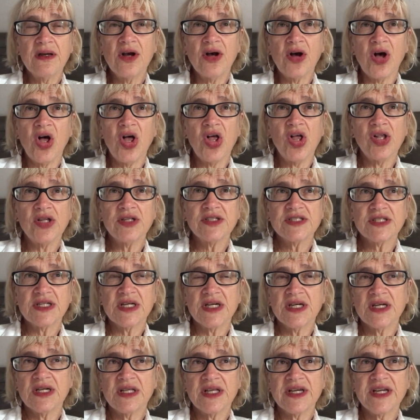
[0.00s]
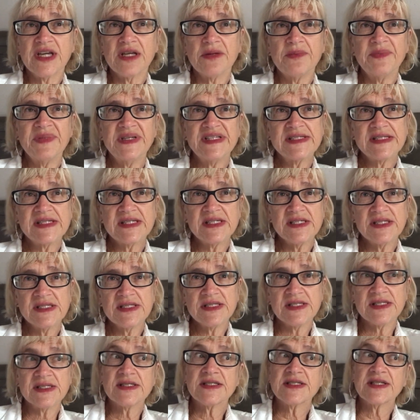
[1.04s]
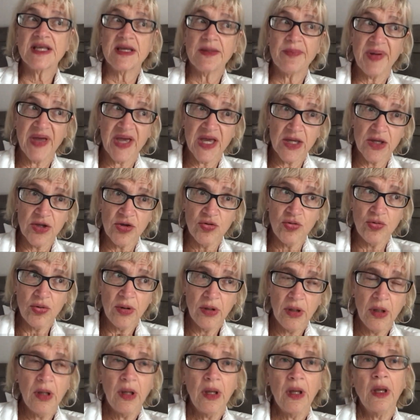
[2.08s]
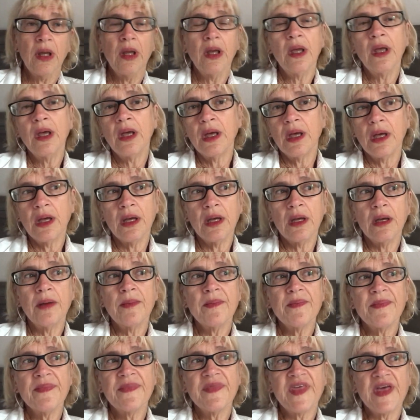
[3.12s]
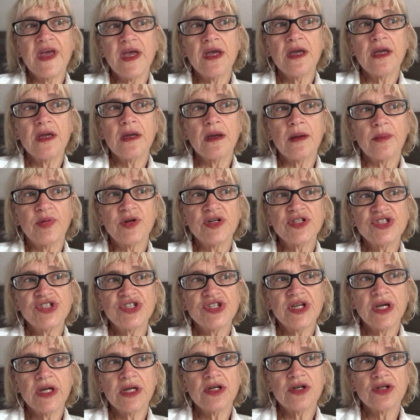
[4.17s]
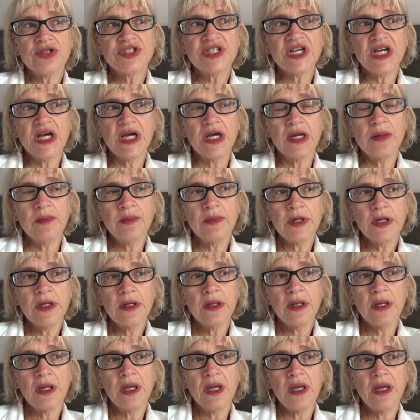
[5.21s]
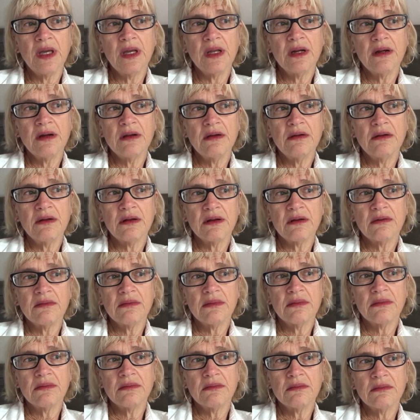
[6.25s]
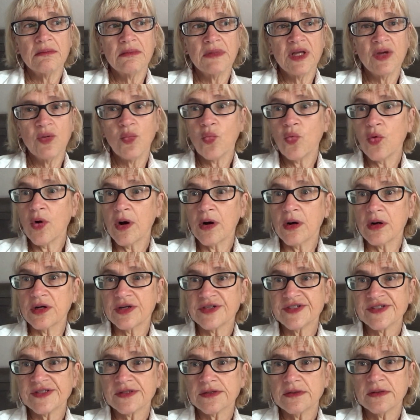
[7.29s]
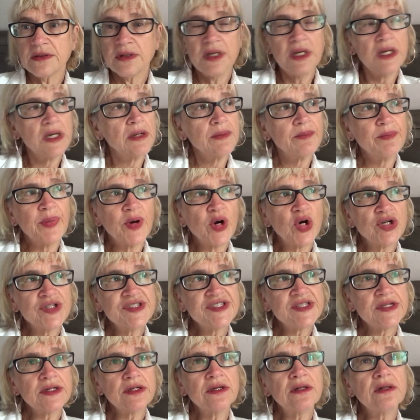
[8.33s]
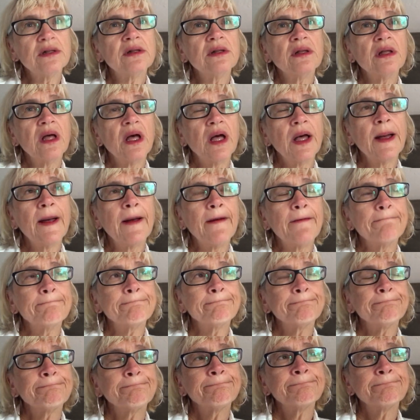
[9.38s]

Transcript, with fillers: called uh, like in business, it's they pay you, um, they appreciate your time, and it works in personal um,